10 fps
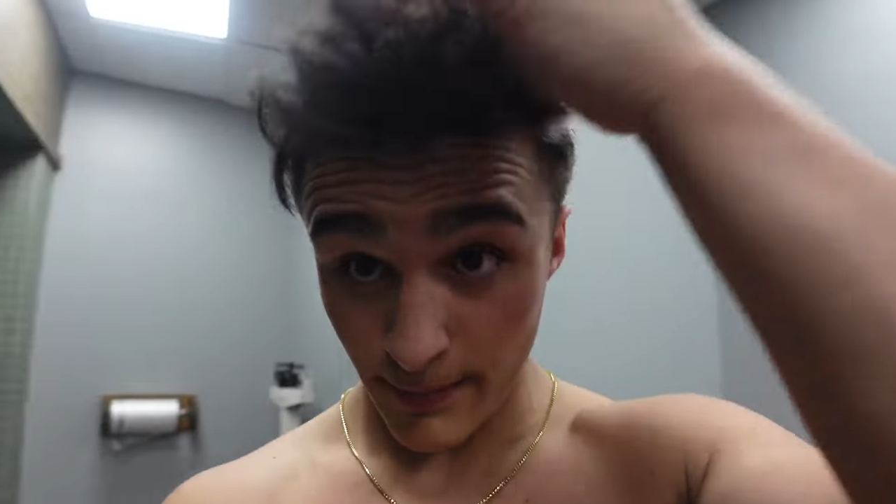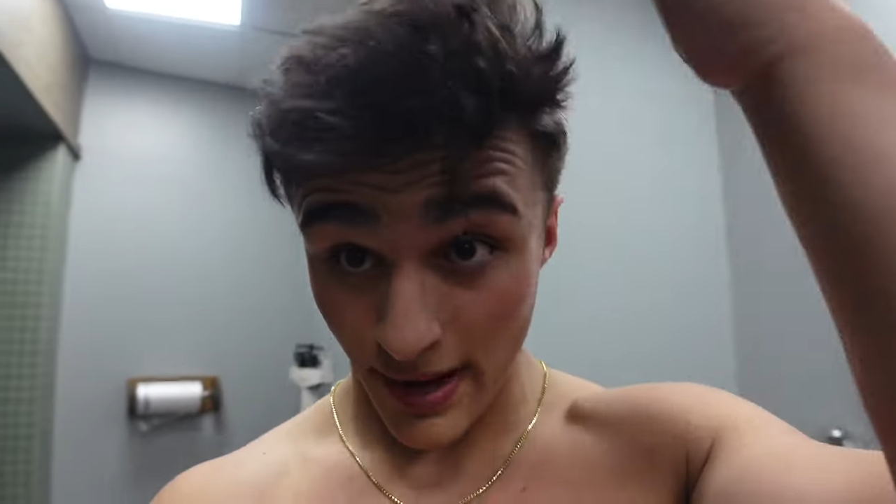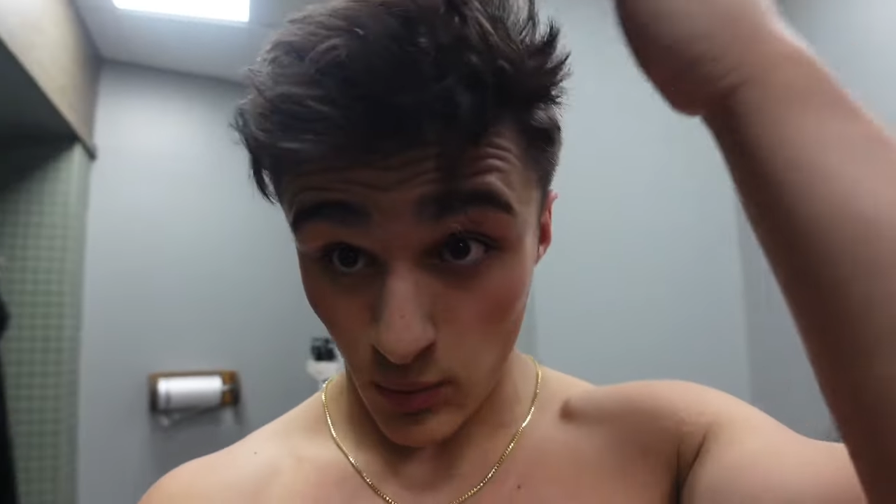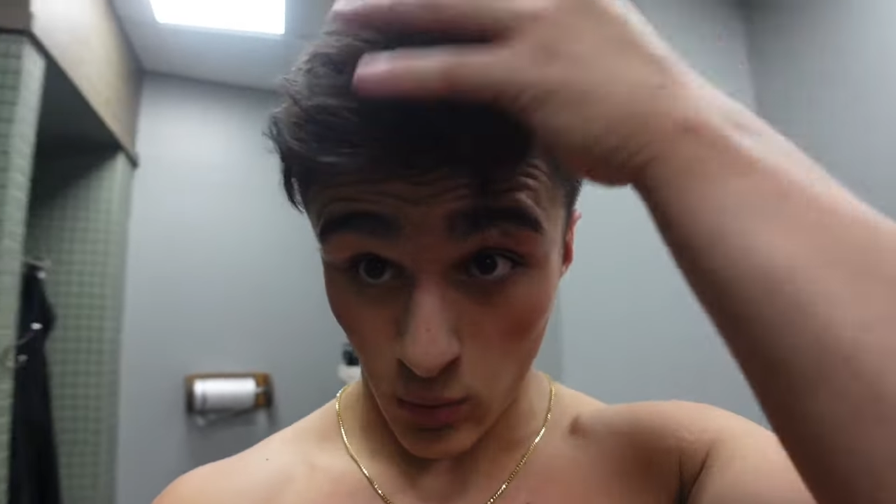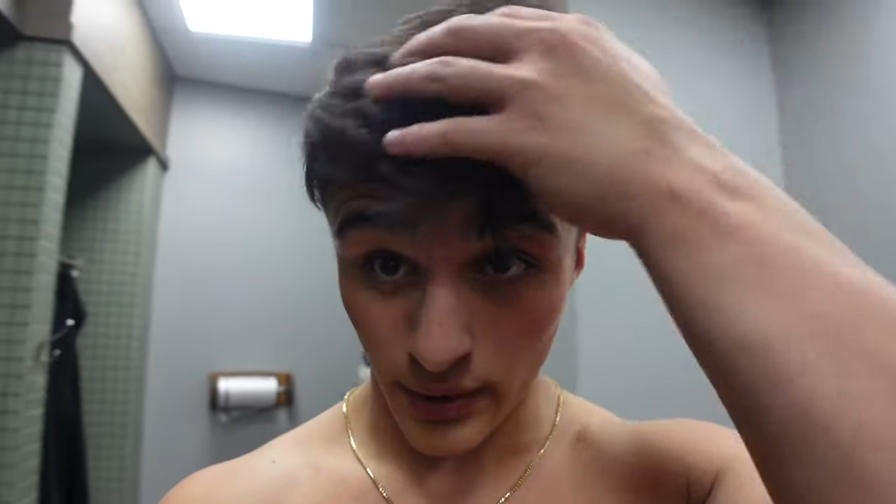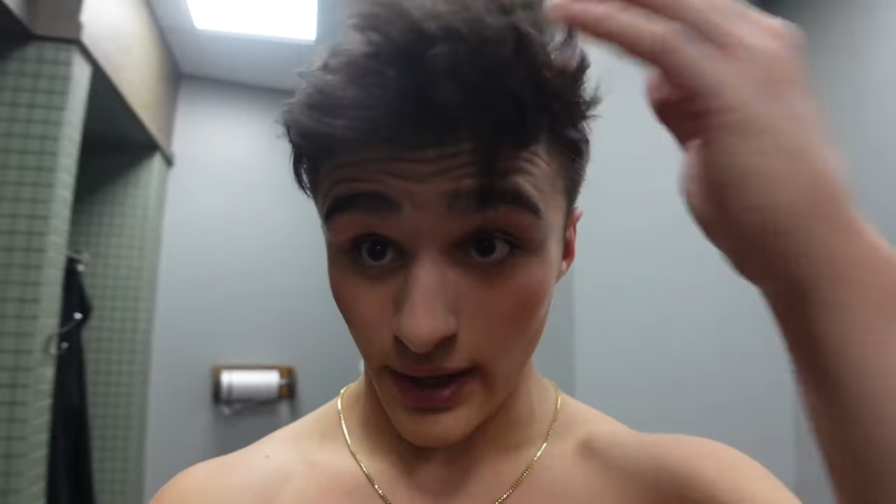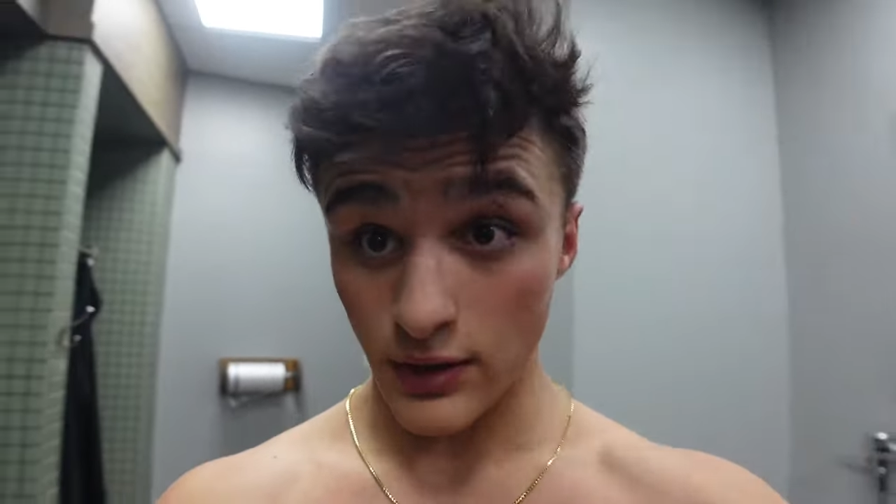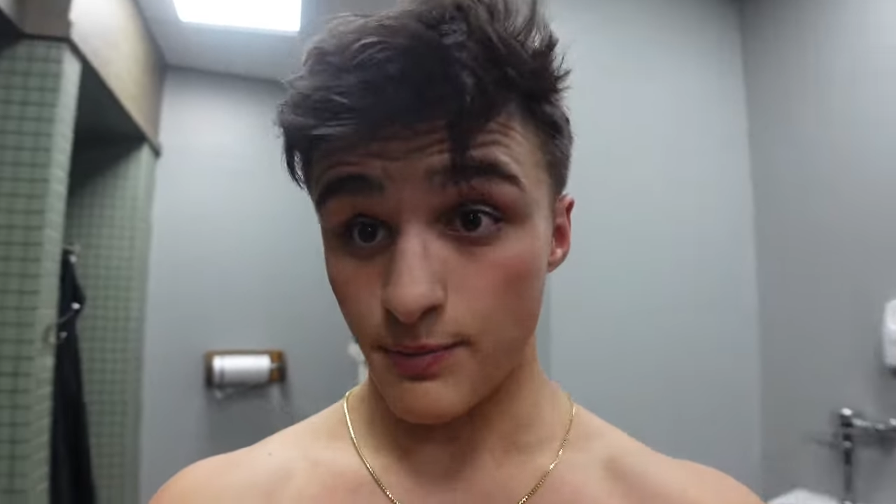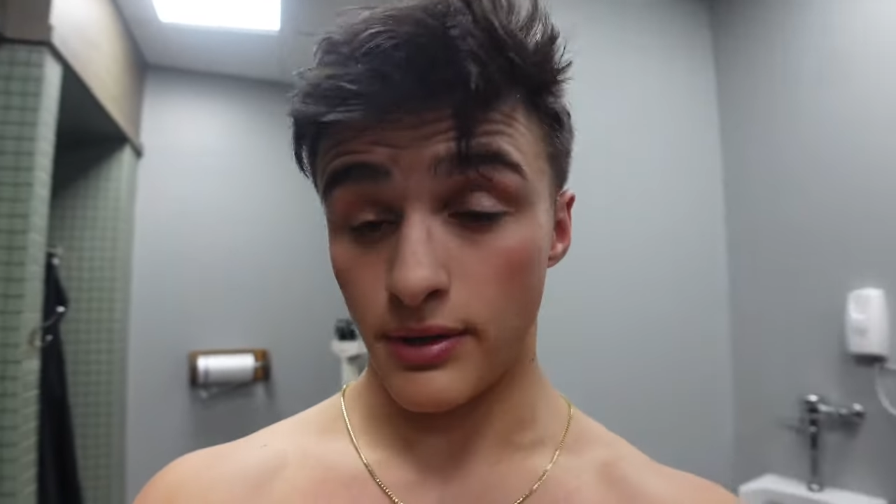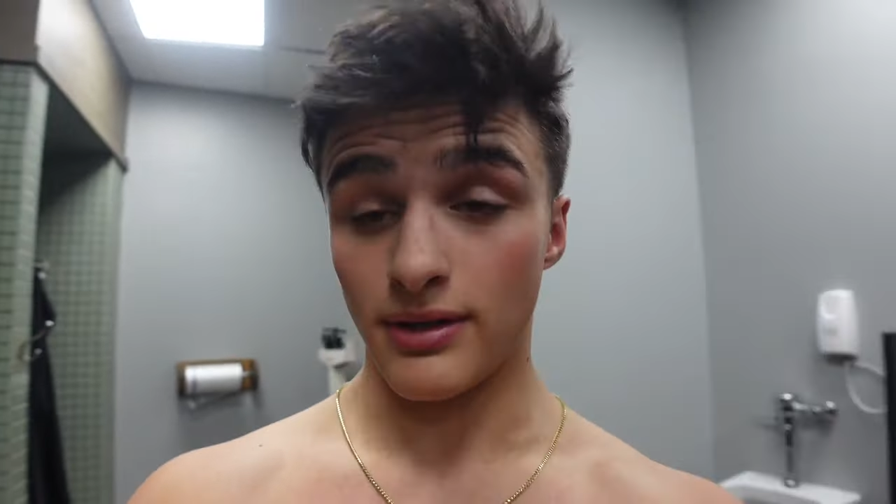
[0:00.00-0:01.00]
bad
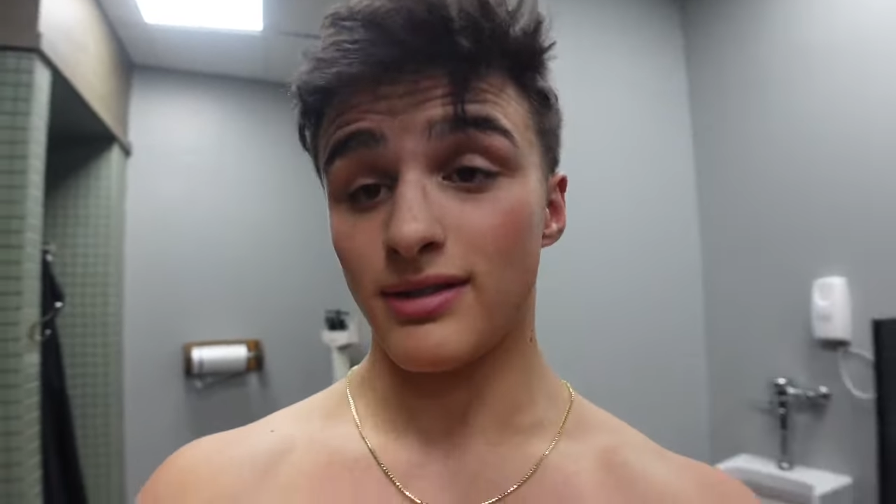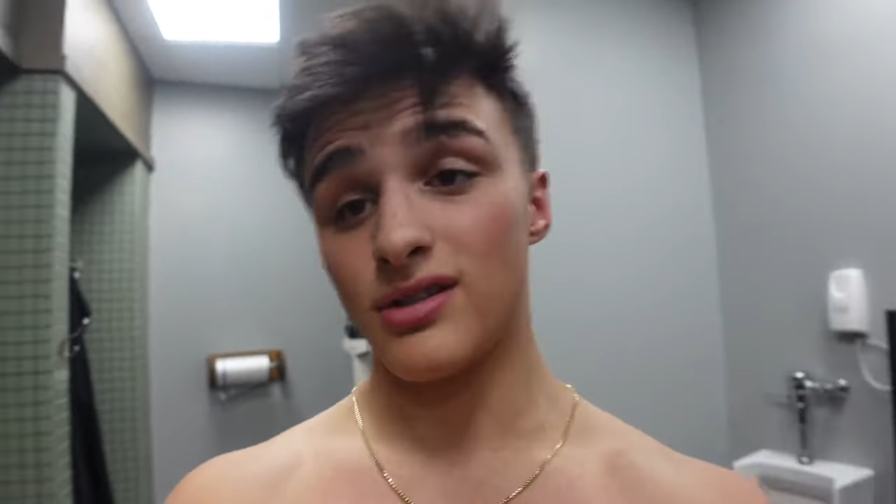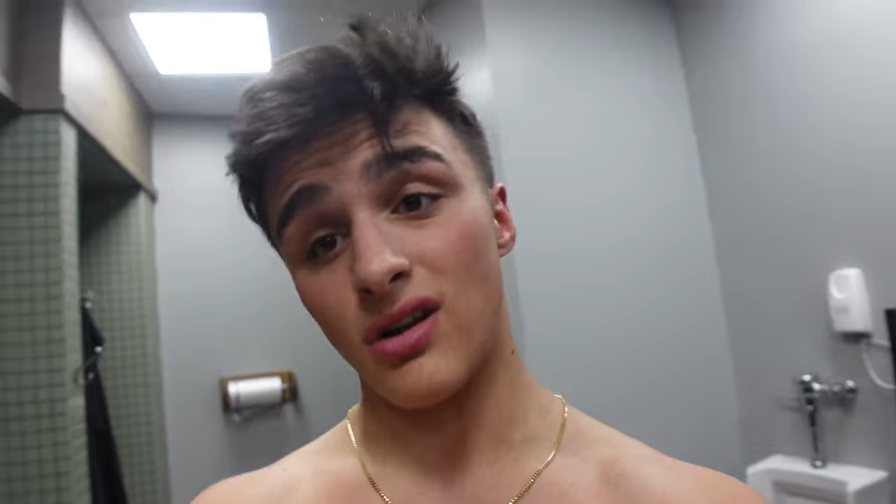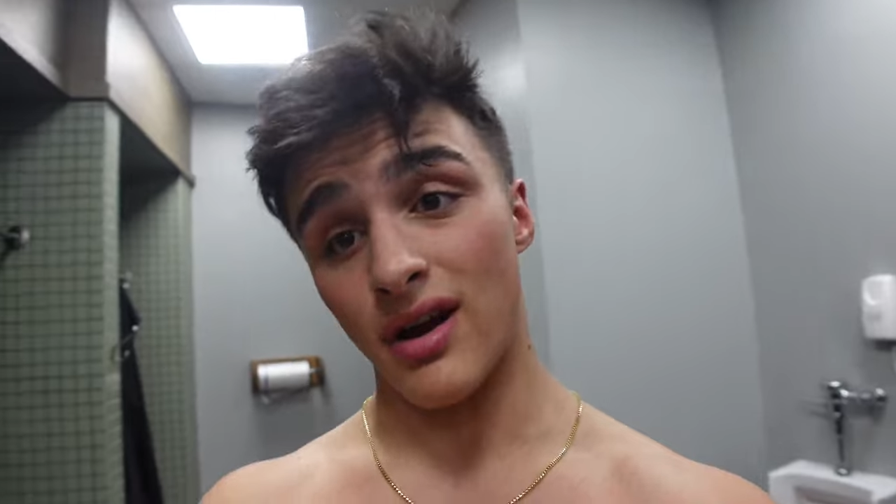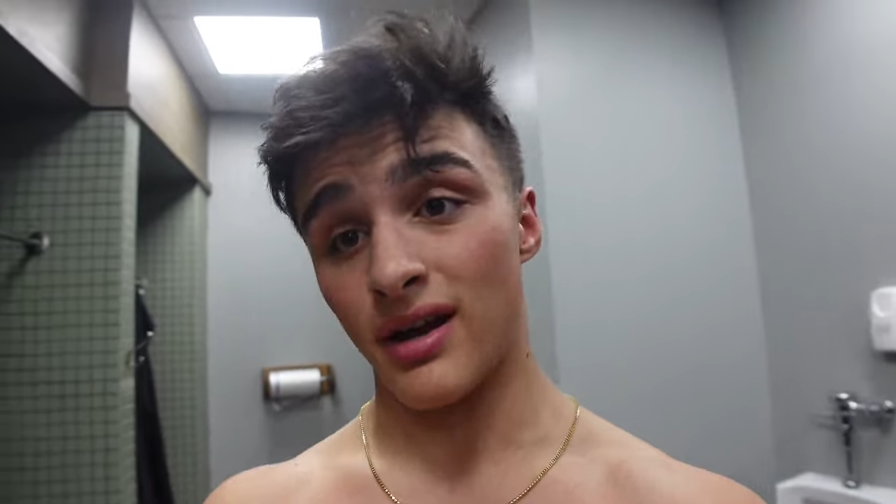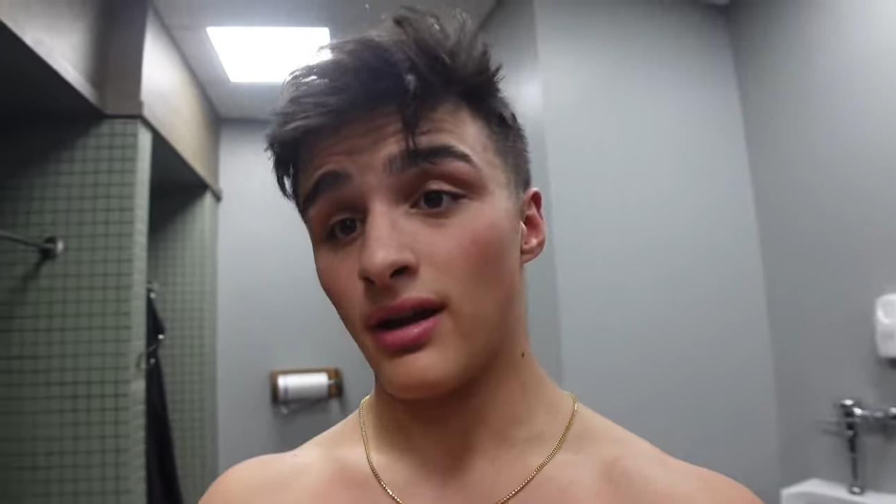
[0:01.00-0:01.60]
workouts, but it's all right.